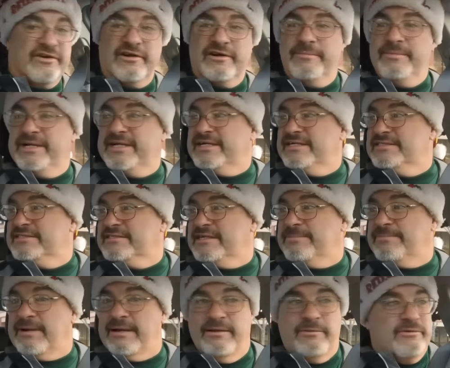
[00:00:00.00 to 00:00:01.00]
her because I
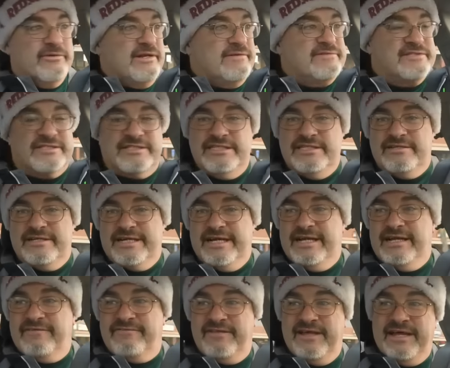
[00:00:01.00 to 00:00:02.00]
probably won't ever see her
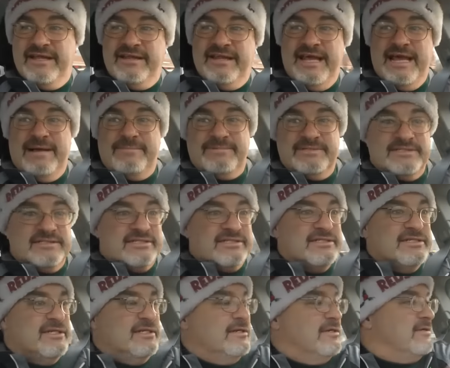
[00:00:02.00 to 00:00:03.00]
again if that happens
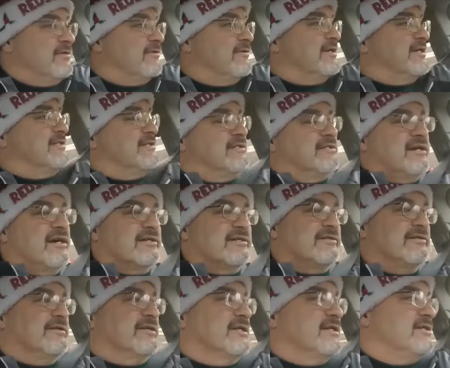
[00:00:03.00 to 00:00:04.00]
or get to talk to
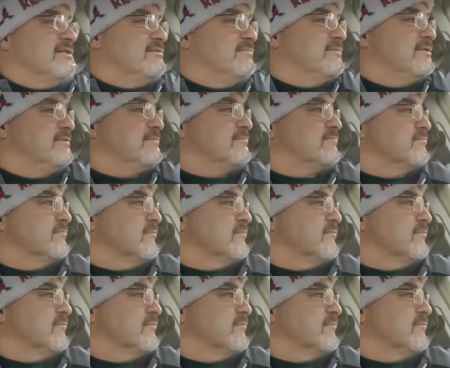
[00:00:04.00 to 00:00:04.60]
her again. But